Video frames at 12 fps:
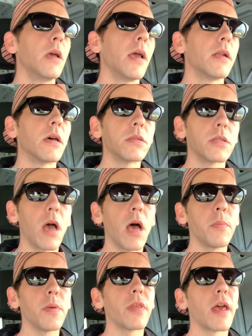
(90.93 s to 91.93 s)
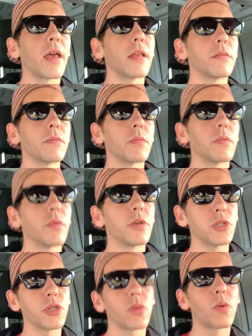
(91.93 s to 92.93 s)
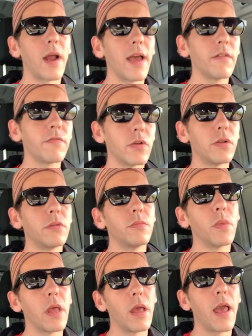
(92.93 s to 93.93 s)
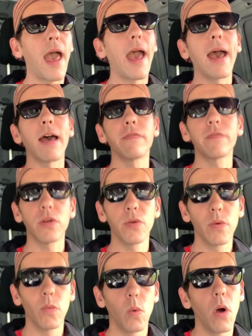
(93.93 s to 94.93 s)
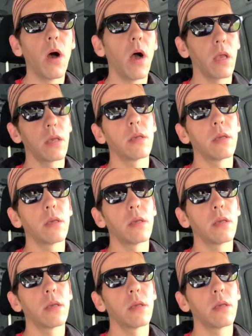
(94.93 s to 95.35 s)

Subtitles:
and on top of that, the travel after the walk,